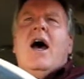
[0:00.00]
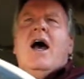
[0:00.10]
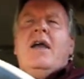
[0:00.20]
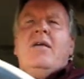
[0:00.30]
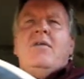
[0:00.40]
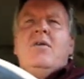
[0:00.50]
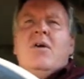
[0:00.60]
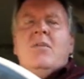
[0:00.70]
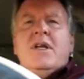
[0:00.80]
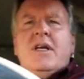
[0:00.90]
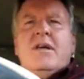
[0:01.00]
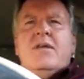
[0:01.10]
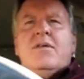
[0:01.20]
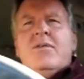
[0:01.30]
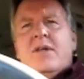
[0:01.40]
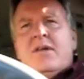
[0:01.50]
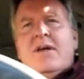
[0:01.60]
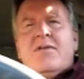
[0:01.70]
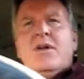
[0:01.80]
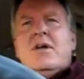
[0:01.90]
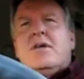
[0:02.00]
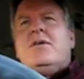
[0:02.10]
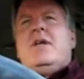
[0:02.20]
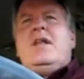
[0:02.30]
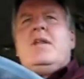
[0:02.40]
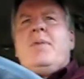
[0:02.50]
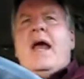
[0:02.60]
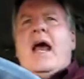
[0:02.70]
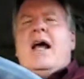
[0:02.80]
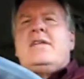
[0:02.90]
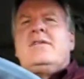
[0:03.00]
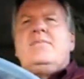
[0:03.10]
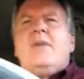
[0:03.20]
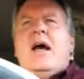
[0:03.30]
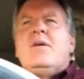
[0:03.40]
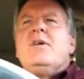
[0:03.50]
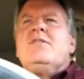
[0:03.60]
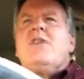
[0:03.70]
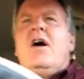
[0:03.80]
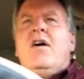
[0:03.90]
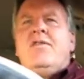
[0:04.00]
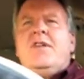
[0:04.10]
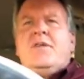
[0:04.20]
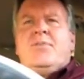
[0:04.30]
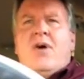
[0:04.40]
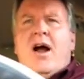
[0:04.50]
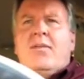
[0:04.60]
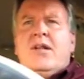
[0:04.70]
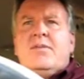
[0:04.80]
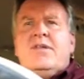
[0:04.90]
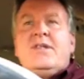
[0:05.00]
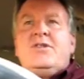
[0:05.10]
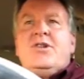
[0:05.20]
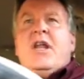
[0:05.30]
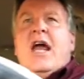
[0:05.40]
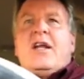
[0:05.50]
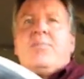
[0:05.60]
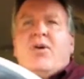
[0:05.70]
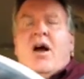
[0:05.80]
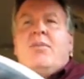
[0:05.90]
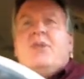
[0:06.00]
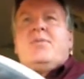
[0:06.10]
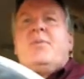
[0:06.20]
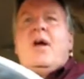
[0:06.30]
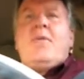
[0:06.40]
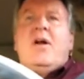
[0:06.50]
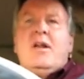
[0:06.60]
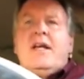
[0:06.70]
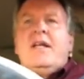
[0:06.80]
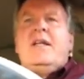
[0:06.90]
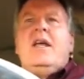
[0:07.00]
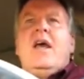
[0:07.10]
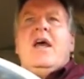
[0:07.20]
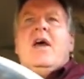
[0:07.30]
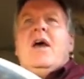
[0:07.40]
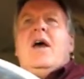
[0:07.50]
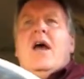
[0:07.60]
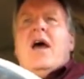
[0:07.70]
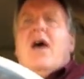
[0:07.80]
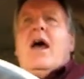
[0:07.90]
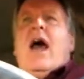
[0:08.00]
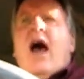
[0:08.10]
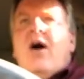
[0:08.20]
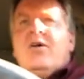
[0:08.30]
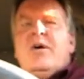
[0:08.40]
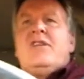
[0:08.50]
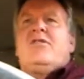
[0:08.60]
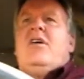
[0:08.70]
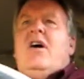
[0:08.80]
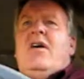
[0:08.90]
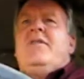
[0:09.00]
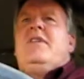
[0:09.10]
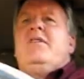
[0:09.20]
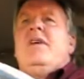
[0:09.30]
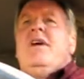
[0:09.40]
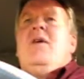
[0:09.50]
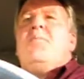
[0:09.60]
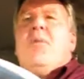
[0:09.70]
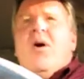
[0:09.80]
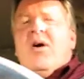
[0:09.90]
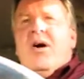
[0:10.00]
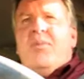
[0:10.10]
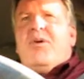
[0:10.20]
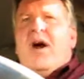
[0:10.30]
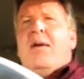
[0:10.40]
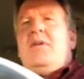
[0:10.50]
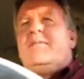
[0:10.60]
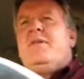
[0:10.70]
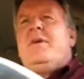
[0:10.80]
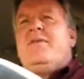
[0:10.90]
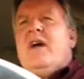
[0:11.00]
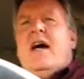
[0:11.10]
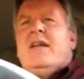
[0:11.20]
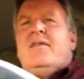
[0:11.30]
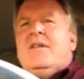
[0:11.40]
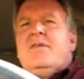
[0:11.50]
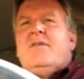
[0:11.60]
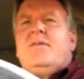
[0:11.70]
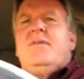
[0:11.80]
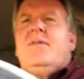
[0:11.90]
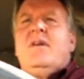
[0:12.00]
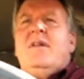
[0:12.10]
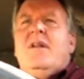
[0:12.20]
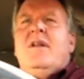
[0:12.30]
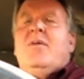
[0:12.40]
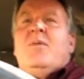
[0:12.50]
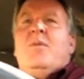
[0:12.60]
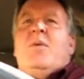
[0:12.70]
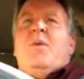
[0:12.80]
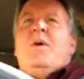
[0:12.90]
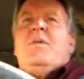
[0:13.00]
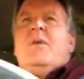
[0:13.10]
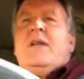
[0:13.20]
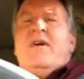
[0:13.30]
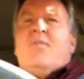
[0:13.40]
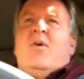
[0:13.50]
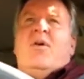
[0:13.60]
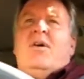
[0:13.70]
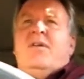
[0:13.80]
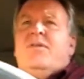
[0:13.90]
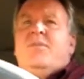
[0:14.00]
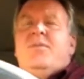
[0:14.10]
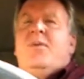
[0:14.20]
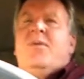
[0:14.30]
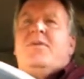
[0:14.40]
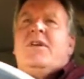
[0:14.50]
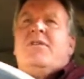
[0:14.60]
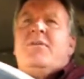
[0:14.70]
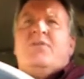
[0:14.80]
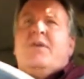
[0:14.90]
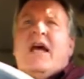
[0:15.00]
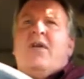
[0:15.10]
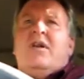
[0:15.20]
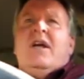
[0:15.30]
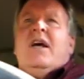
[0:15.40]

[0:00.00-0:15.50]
I normally, through this, I've looked in the past. How do we solve these problems, these genetic problems primarily? How do we solve the moral problems that we've got? It's just, we develop moral systems without